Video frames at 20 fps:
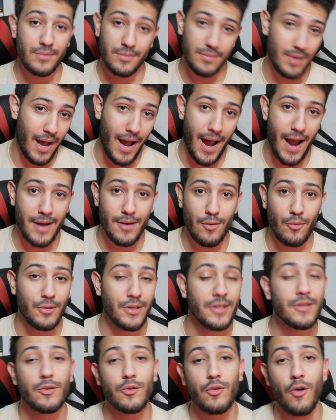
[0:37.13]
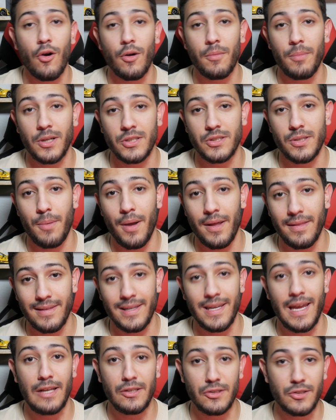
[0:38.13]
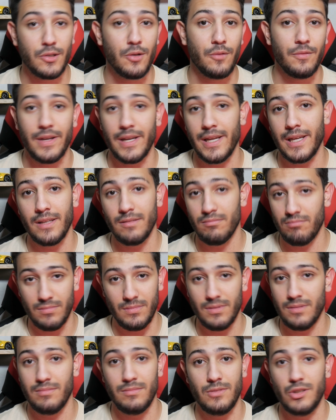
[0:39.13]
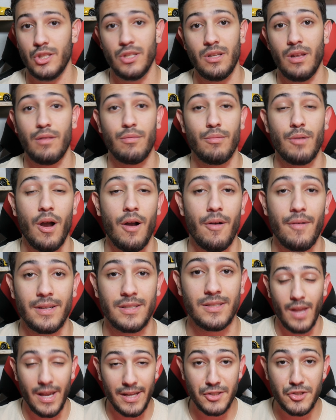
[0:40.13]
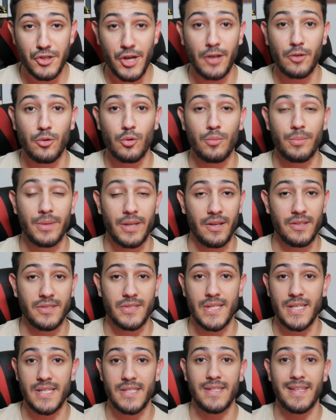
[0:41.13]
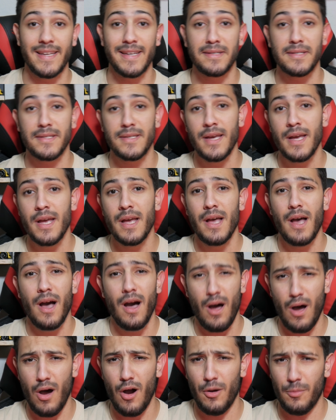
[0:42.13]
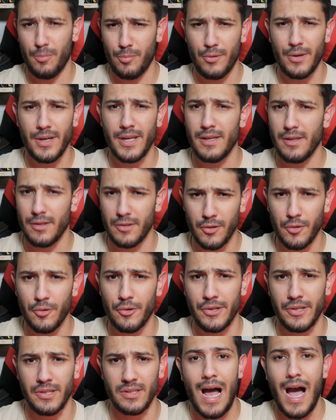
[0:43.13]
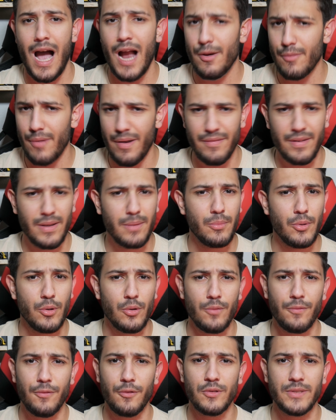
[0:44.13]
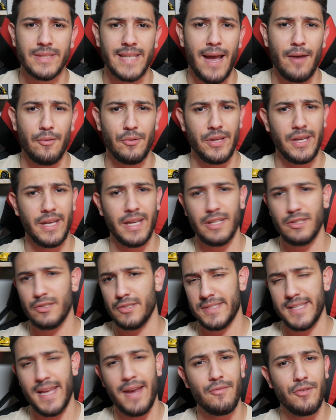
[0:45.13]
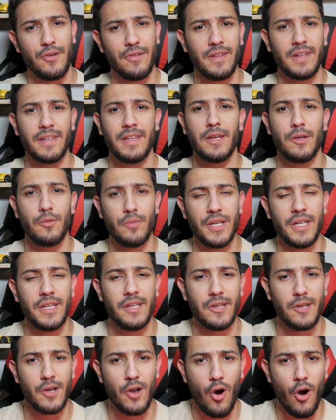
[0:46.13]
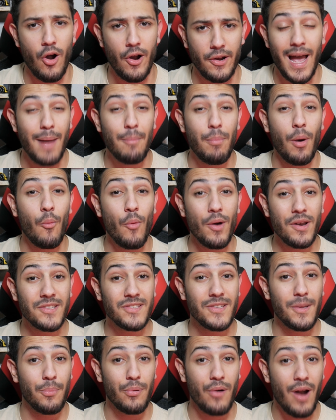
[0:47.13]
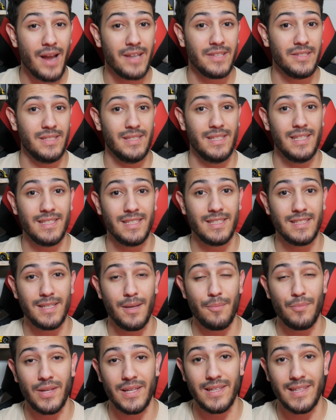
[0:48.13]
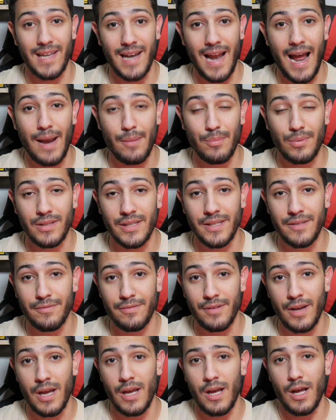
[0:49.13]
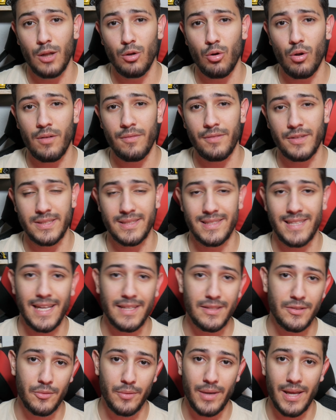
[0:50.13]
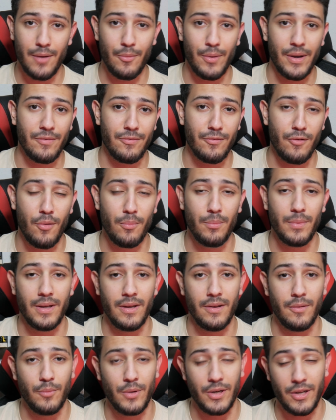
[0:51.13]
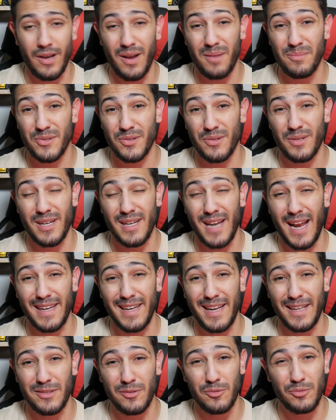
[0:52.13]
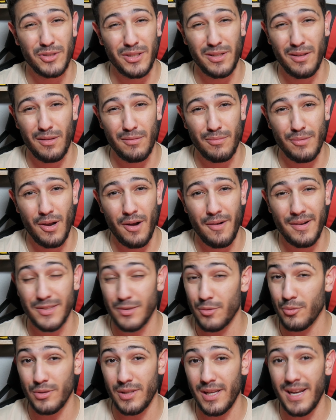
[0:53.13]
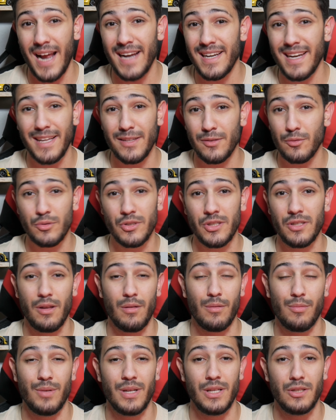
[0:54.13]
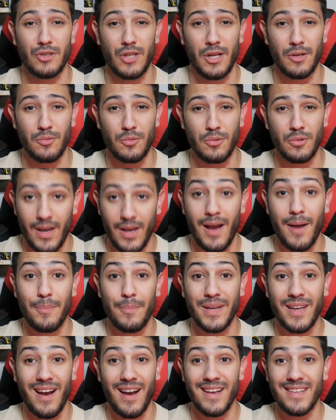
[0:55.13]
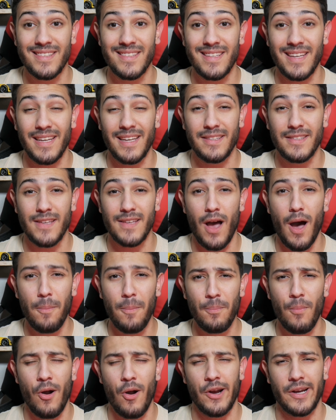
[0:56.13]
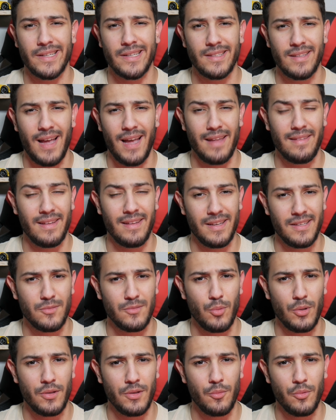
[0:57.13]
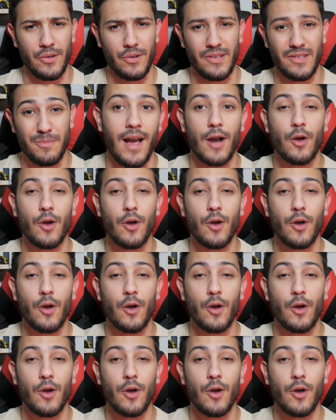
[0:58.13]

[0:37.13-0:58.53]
I don't need to talk much about the engine of a GT3 RS in general, because these things are pretty notorious. High revving, beautiful sounding, and just everything that you need in a car. But what is the price? This is something that I believe a lot of us tend to get away from when it comes to the 992 GT3 RS or the 992 GT3 in general, because it's upmarked, I think is what the word is.